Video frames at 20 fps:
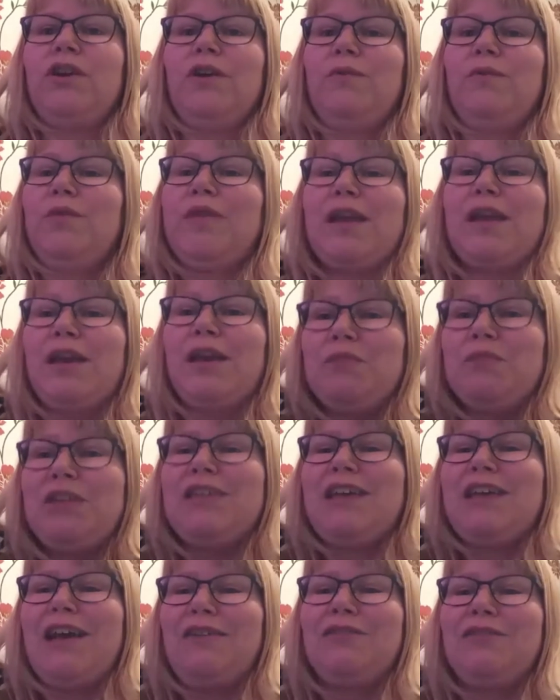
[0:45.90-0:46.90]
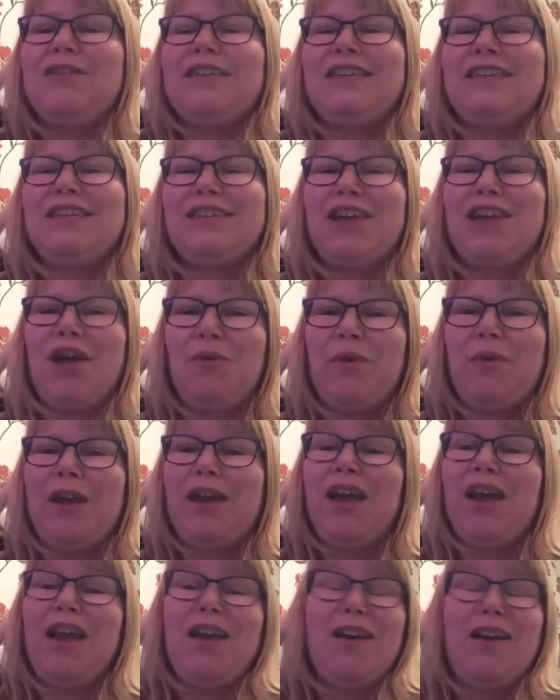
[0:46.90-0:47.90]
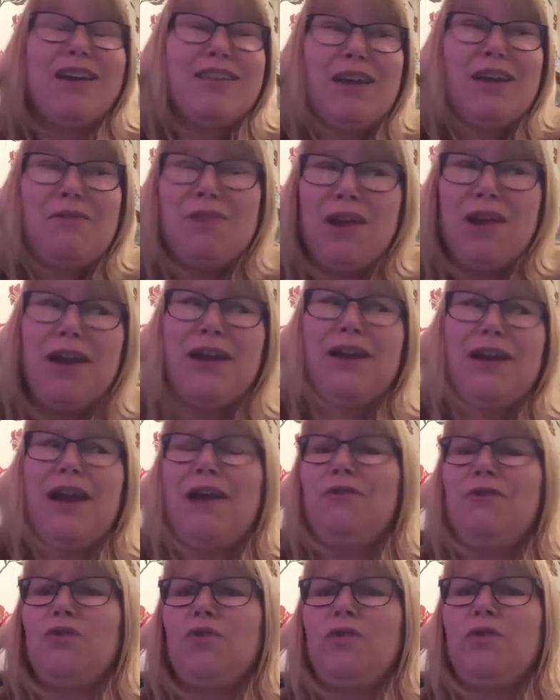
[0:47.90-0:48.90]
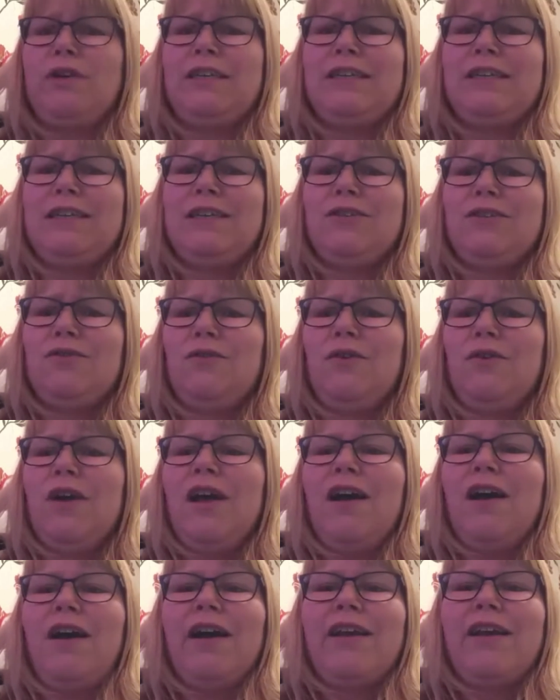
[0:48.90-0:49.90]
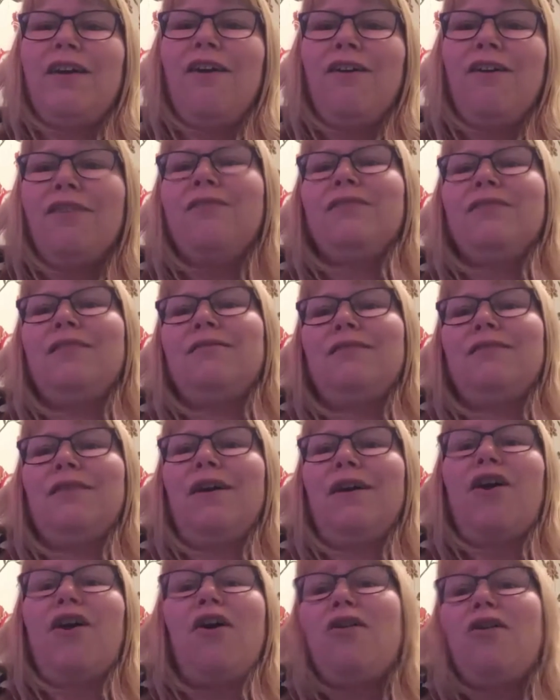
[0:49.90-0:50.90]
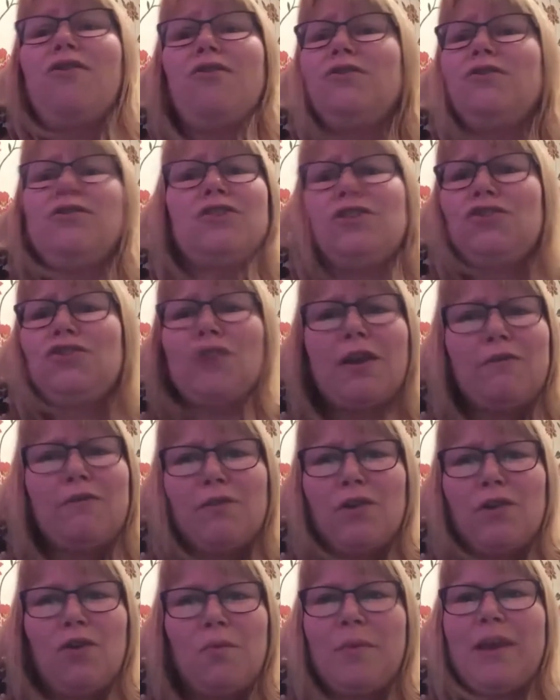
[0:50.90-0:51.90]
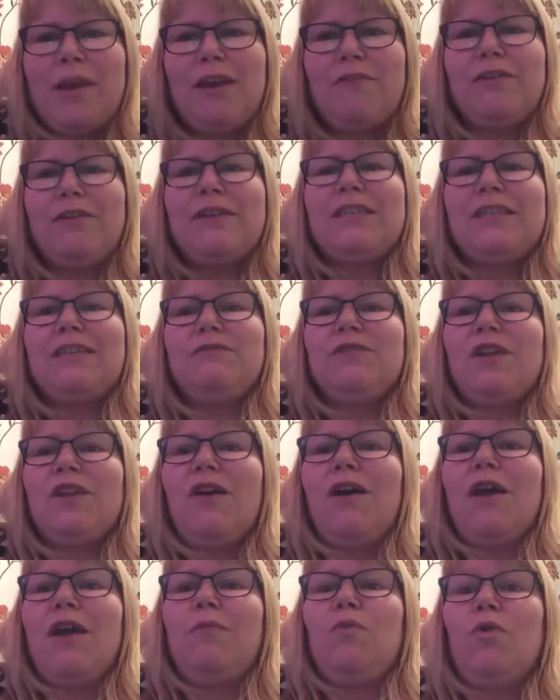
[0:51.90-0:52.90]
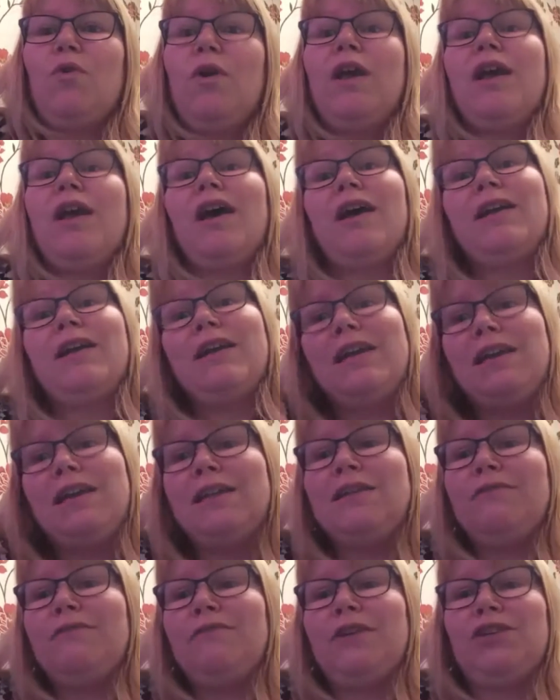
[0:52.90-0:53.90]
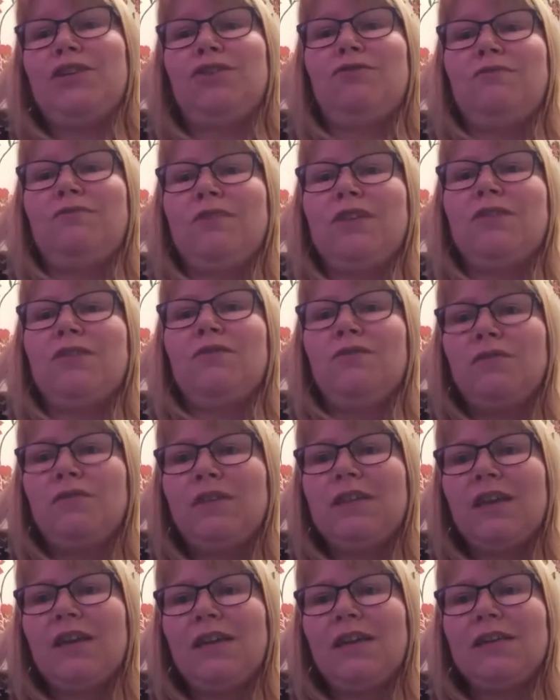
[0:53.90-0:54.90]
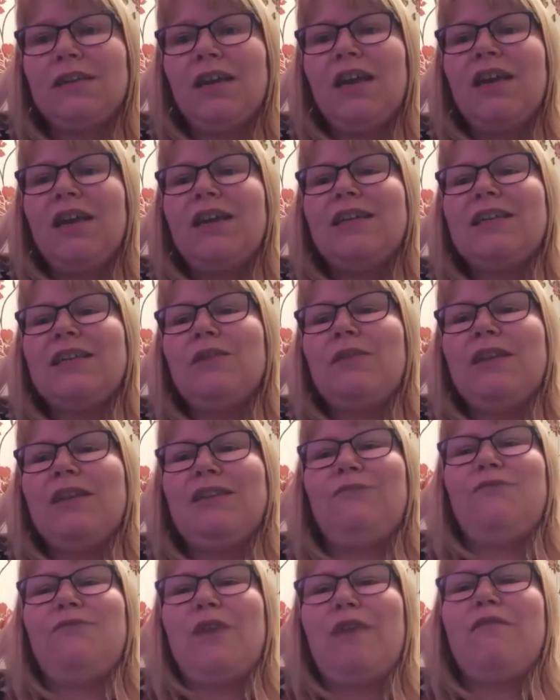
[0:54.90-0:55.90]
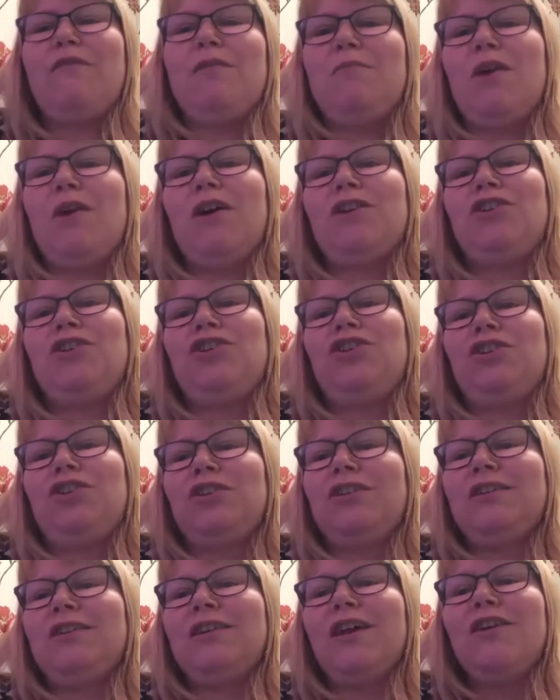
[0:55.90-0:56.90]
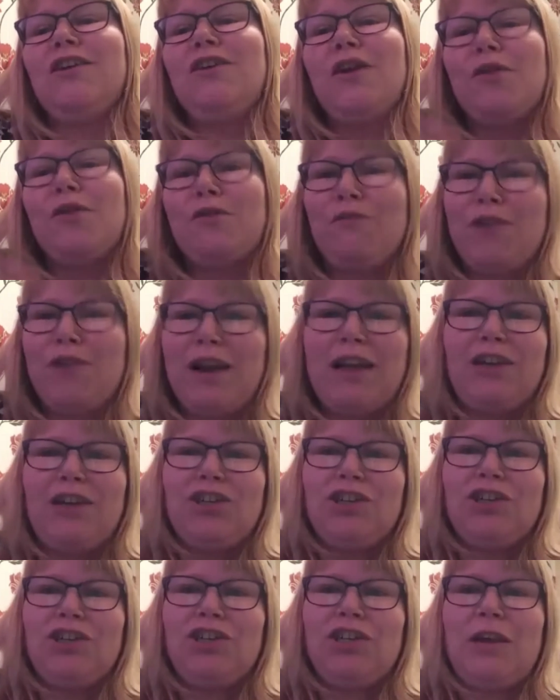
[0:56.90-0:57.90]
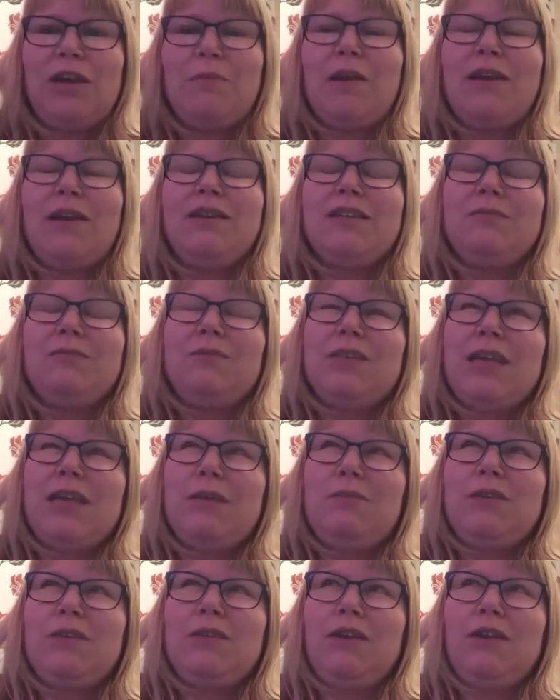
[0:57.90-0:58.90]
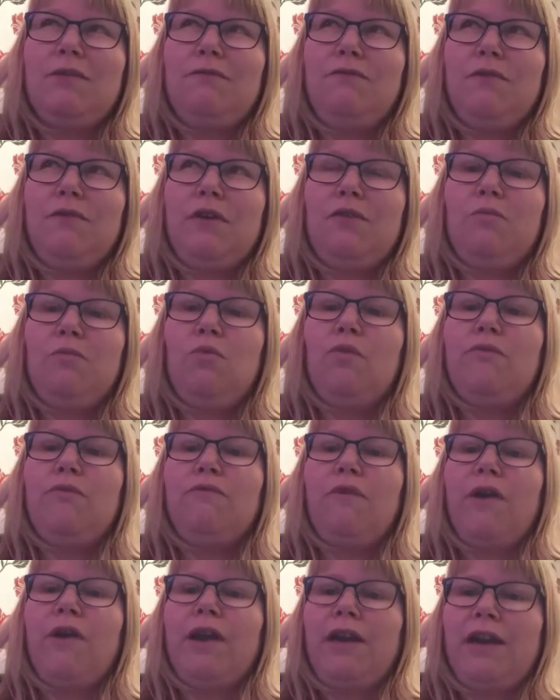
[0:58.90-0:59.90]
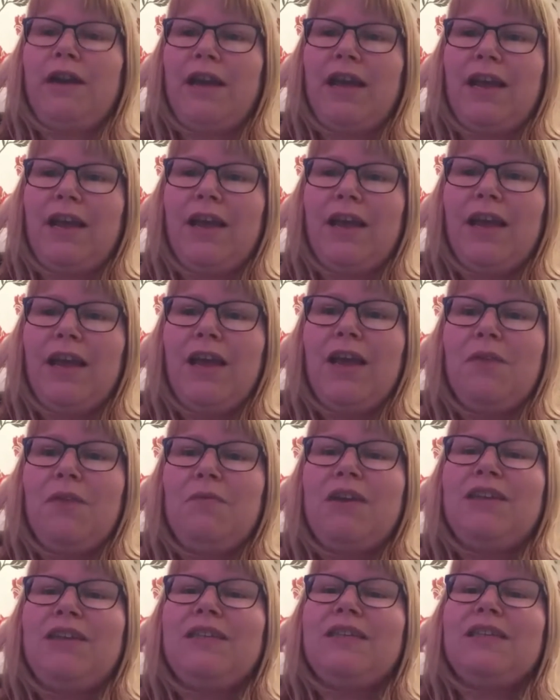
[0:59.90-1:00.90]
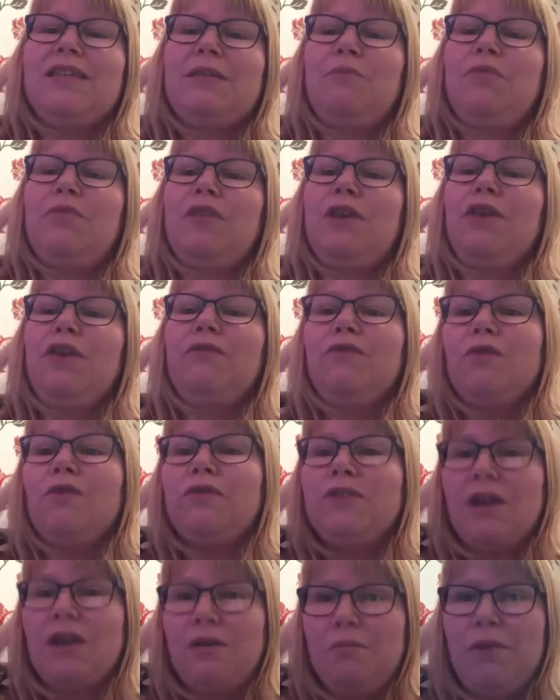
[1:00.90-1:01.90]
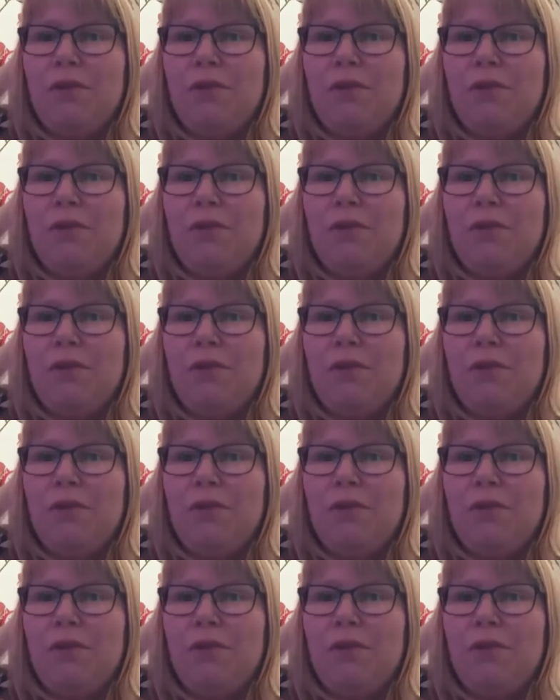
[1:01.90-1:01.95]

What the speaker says: with anybody else. It's knowing, I don't like loud noises, or I can't concentrate for long periods of time, or I need visual resources. So it's very much just another relationship. And sometimes it can feel more frightening because it's something you've not done